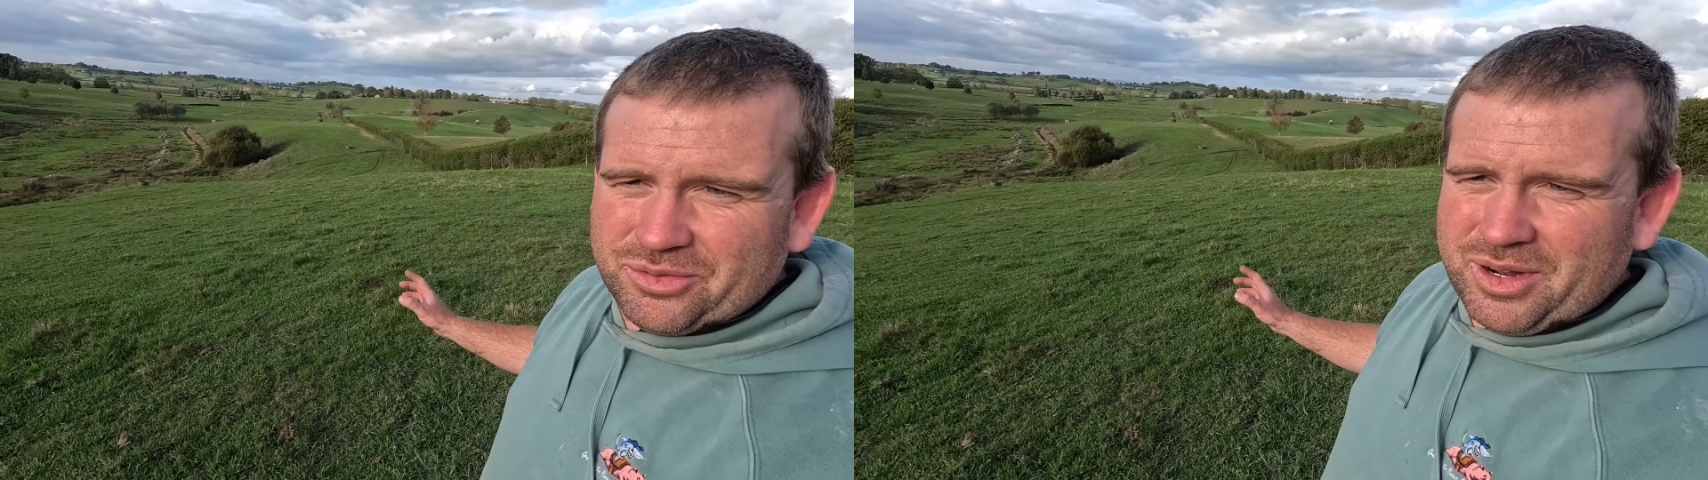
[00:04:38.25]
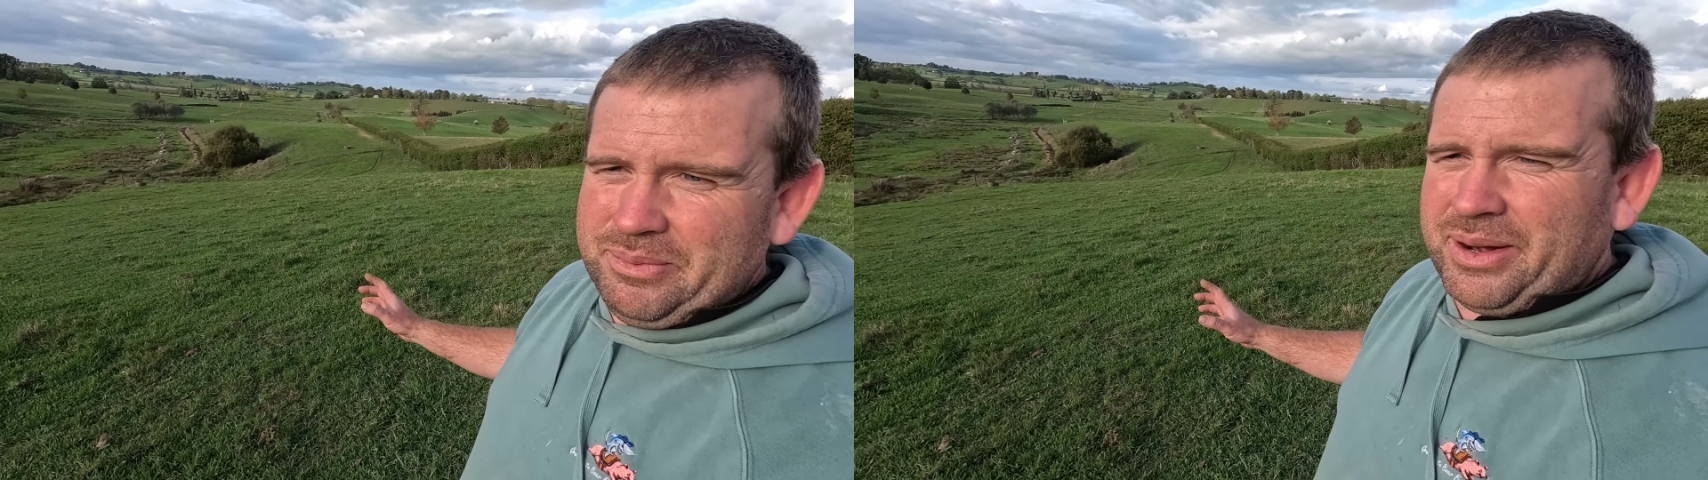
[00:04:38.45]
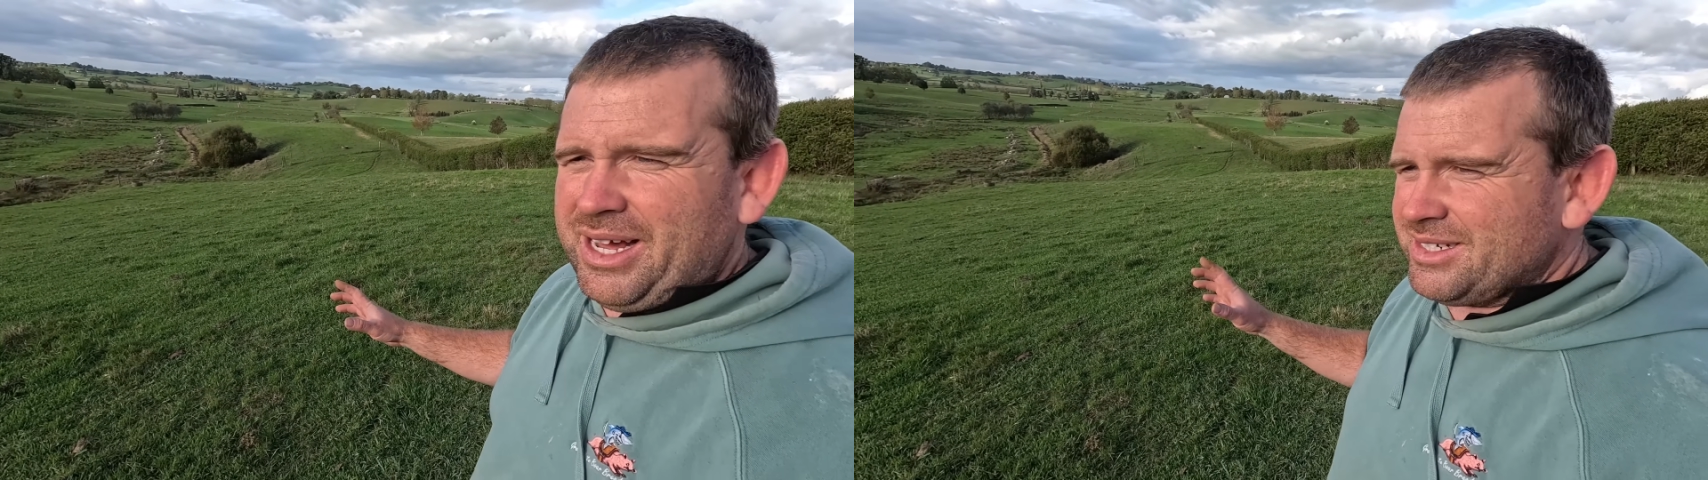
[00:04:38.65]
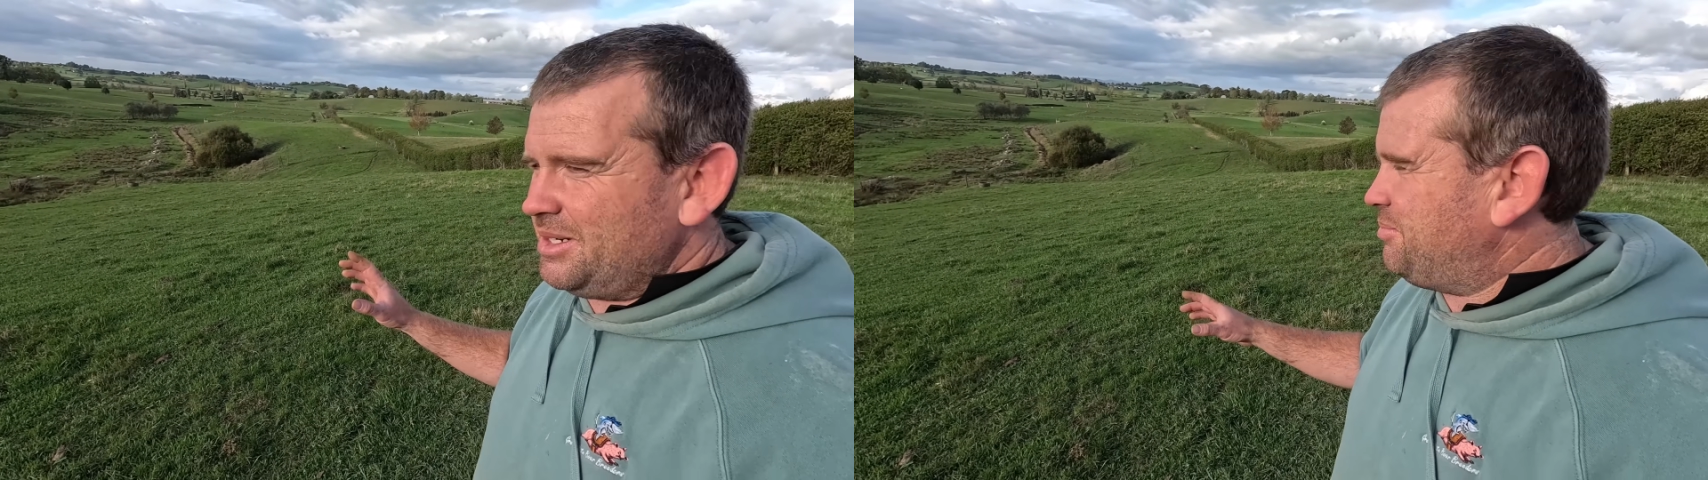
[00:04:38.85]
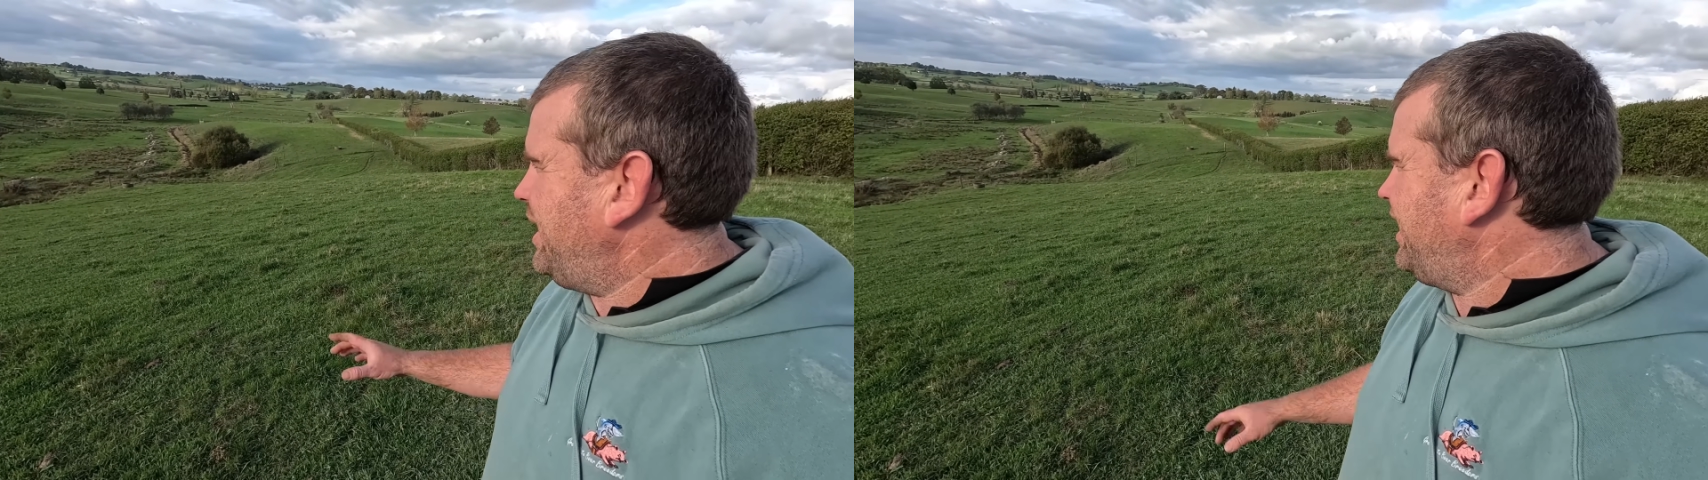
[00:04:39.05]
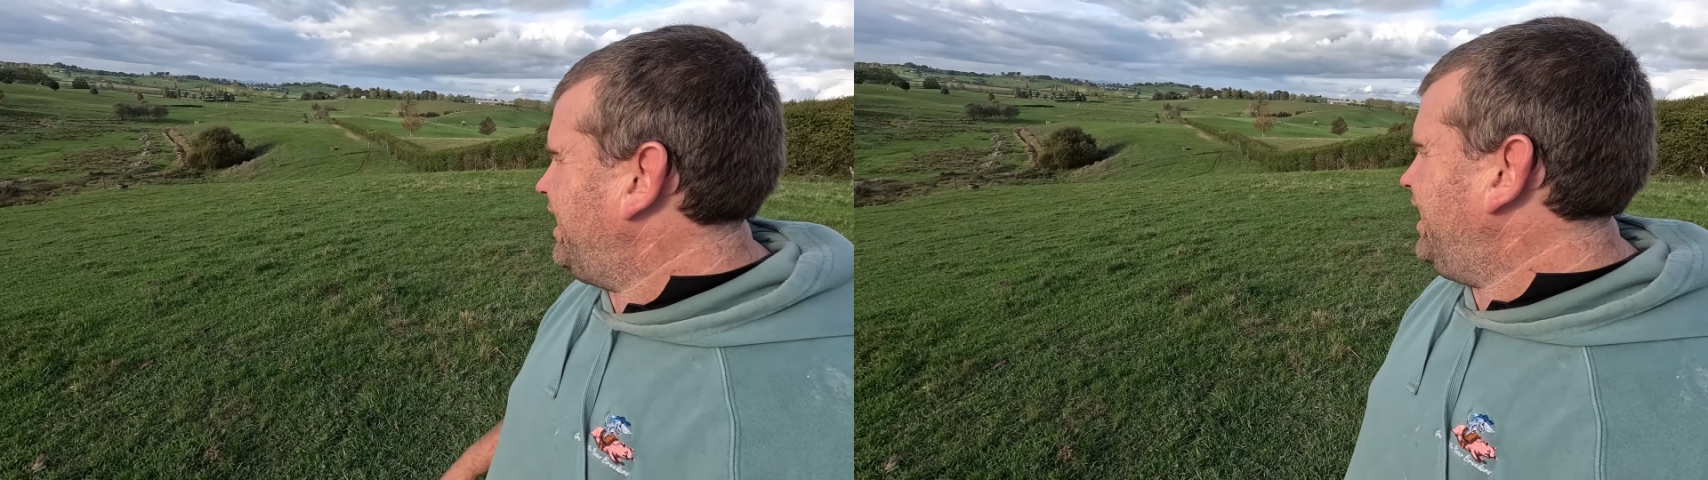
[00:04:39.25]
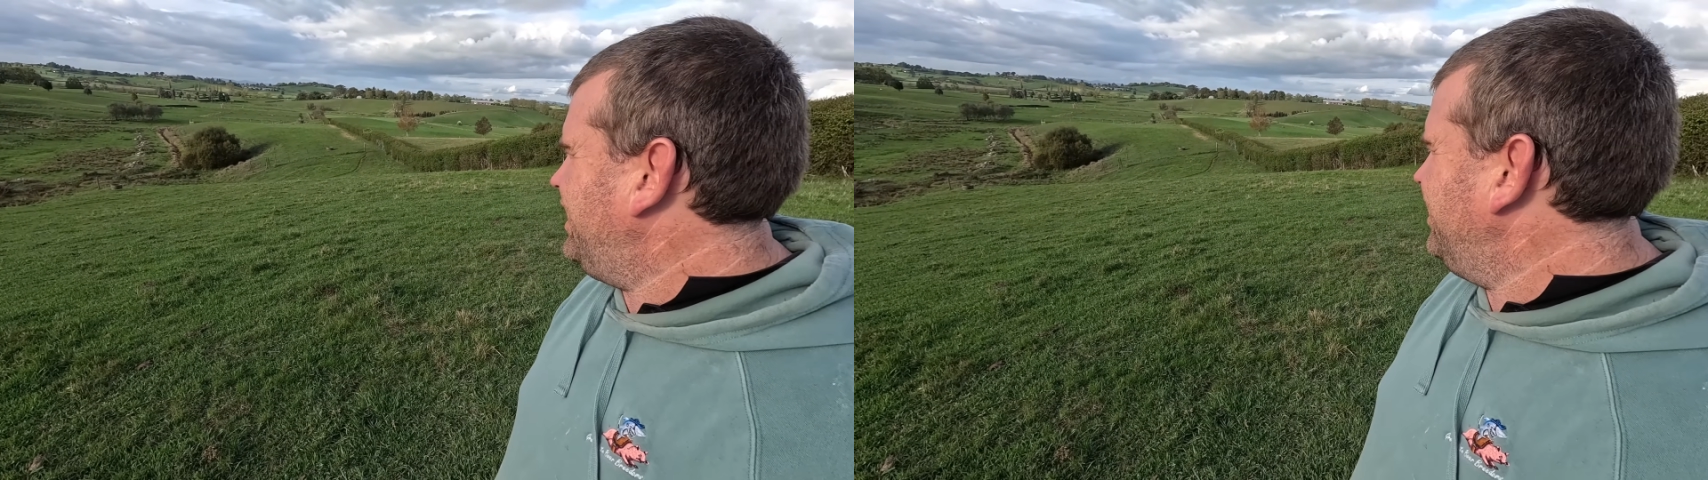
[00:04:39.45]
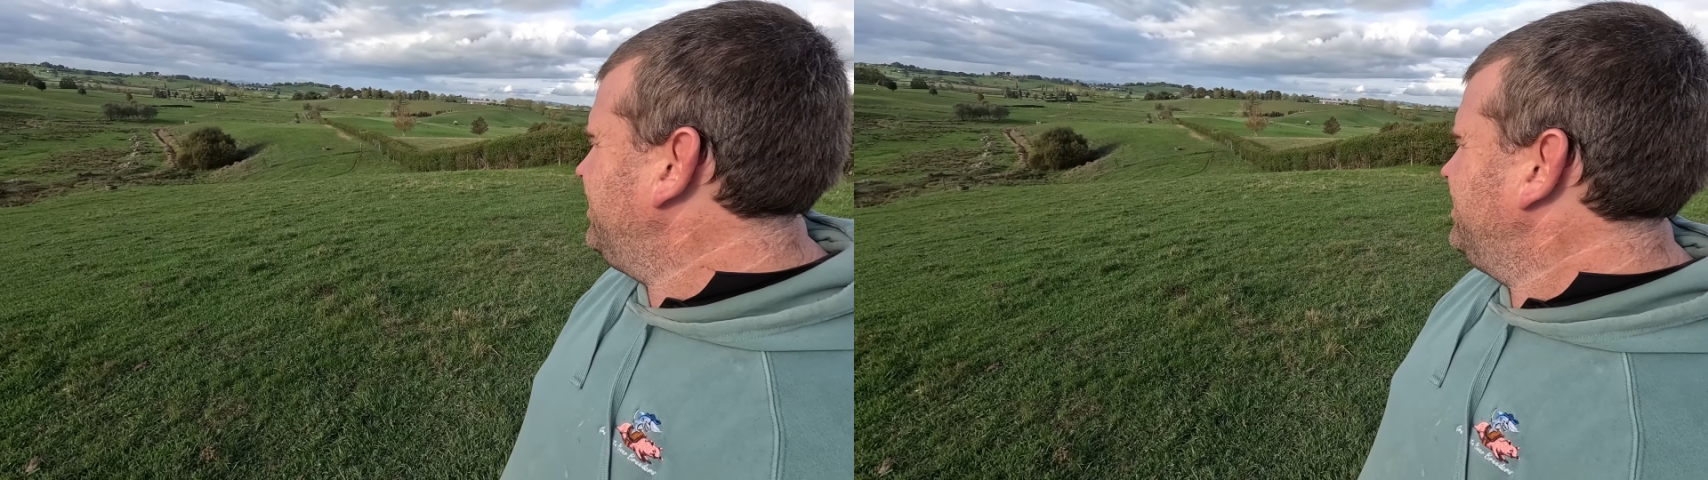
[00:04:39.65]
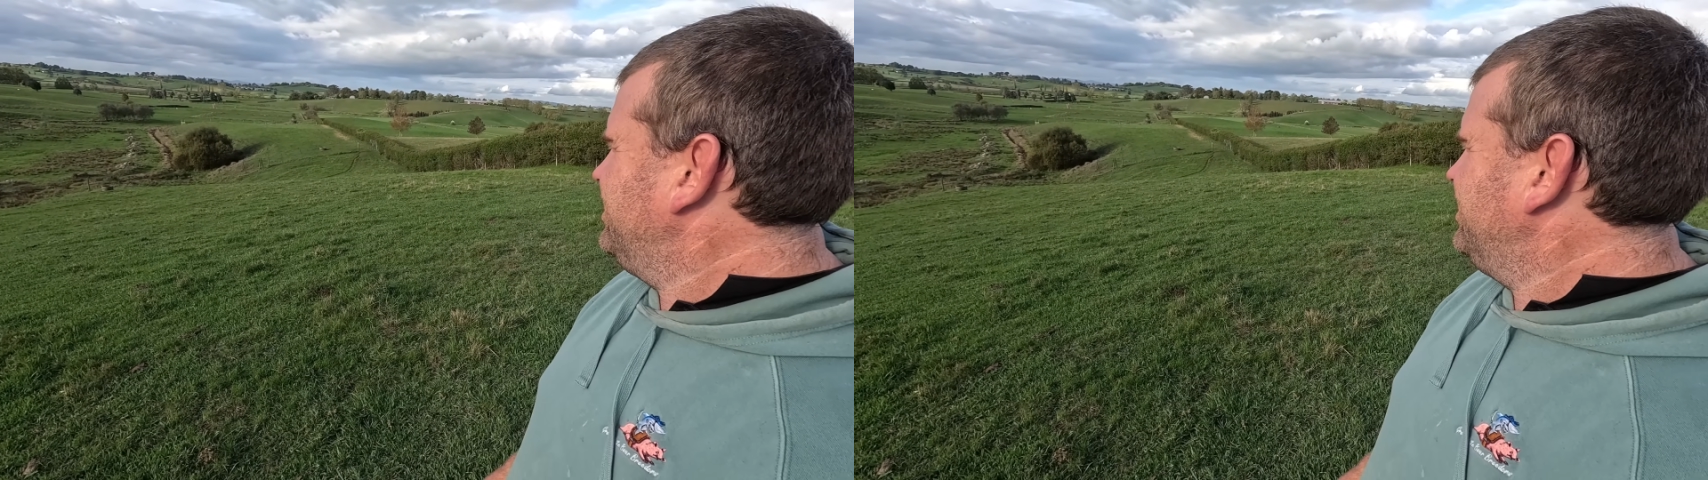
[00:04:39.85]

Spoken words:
replanted back here.